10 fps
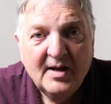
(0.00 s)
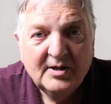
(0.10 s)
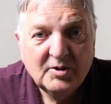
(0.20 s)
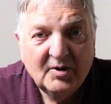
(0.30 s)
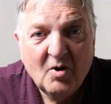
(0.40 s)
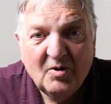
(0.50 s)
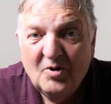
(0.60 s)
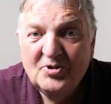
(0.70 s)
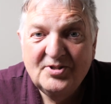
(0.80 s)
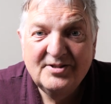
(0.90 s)
So my
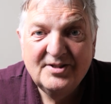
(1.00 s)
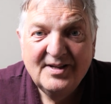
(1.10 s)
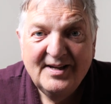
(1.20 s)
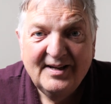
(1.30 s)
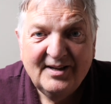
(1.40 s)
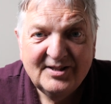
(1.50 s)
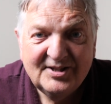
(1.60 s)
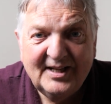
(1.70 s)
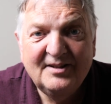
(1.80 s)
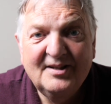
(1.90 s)
conclusions,
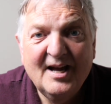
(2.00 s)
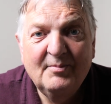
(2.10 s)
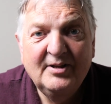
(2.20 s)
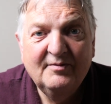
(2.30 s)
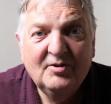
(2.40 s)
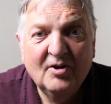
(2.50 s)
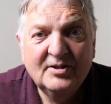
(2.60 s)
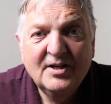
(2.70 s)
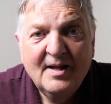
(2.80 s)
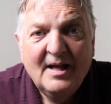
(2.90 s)
stick with the camera you've
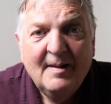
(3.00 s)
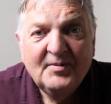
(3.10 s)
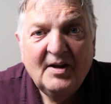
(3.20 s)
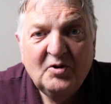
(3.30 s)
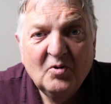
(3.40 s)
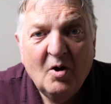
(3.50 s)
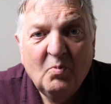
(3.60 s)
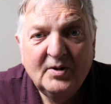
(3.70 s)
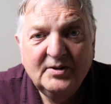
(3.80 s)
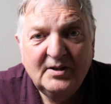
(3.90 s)
got. If you are
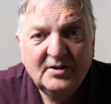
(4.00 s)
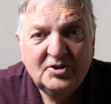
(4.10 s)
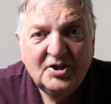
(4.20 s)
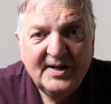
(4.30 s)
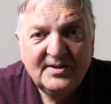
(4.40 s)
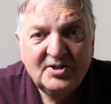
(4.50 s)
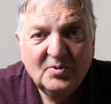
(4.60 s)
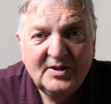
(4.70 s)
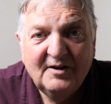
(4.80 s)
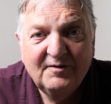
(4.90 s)
wanting to change
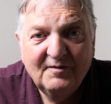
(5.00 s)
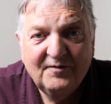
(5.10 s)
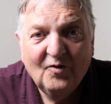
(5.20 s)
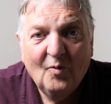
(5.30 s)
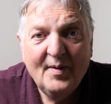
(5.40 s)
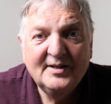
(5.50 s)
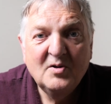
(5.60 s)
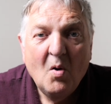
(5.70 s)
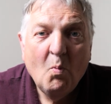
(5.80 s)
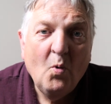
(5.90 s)
to a different format,
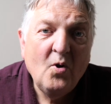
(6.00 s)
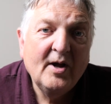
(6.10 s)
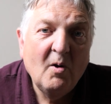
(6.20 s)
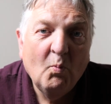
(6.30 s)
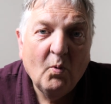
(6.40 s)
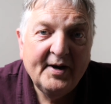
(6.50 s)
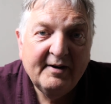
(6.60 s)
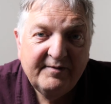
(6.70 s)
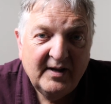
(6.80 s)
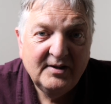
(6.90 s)
work out what
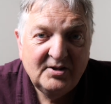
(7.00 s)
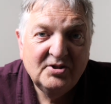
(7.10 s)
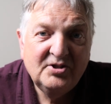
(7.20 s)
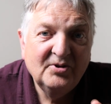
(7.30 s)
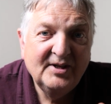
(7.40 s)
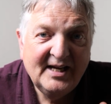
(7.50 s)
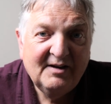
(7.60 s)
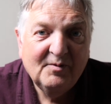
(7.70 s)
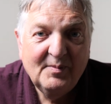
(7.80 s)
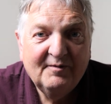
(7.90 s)
advantages you're going to
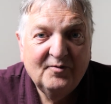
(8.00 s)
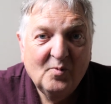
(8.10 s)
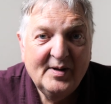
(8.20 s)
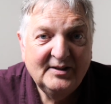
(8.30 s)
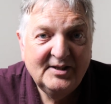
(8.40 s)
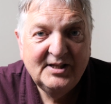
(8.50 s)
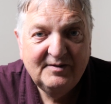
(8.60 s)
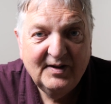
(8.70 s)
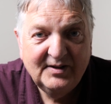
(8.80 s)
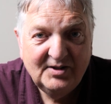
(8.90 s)
get from that format and
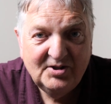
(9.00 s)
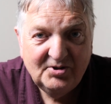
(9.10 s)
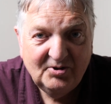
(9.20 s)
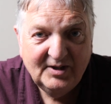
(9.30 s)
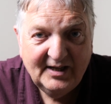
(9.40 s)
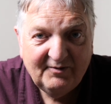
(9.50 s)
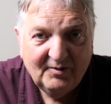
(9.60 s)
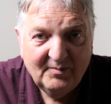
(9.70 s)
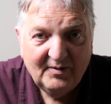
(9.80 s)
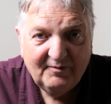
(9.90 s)
disadvantages you're going to get
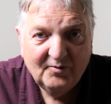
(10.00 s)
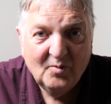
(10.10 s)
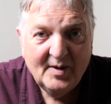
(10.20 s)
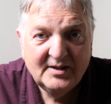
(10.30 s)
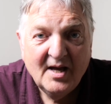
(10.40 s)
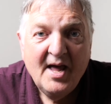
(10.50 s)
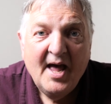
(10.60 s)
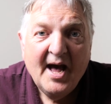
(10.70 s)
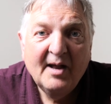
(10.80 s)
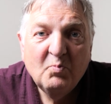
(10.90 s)
from that format
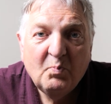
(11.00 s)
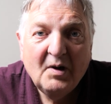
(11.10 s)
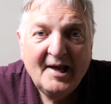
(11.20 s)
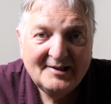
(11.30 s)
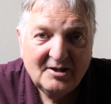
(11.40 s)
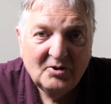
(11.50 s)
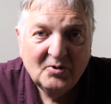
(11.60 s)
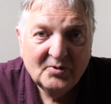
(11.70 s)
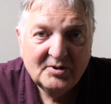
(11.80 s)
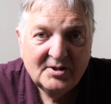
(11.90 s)
and play to
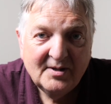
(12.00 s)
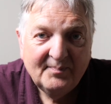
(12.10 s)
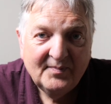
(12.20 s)
those.